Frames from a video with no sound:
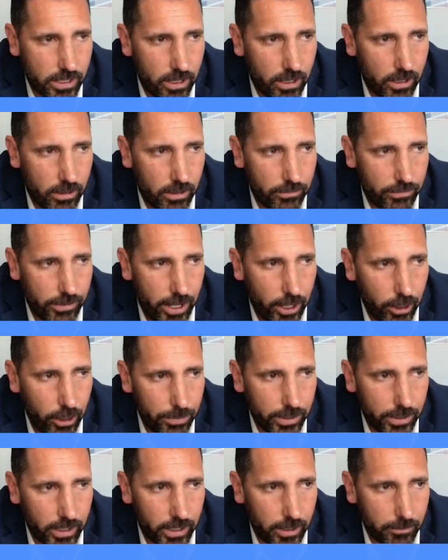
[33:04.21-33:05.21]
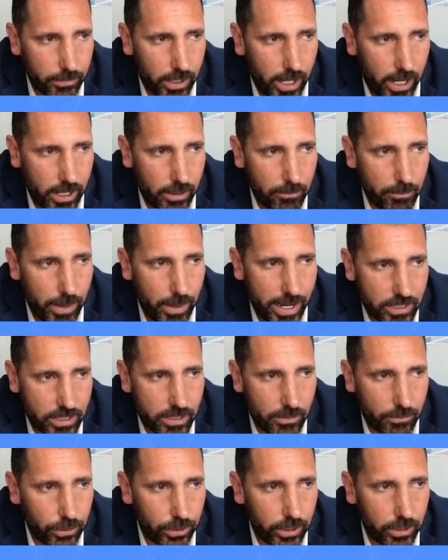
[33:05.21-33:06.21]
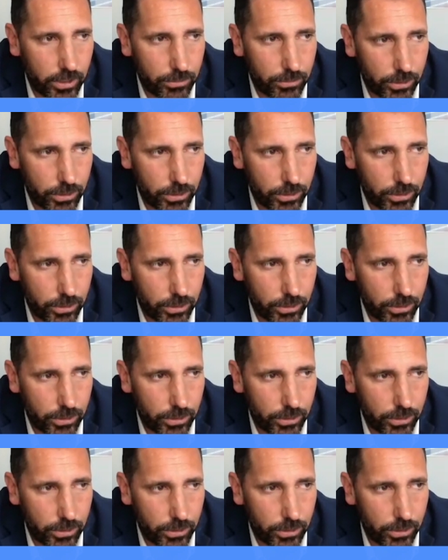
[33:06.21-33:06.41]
of helping them kind of make some really,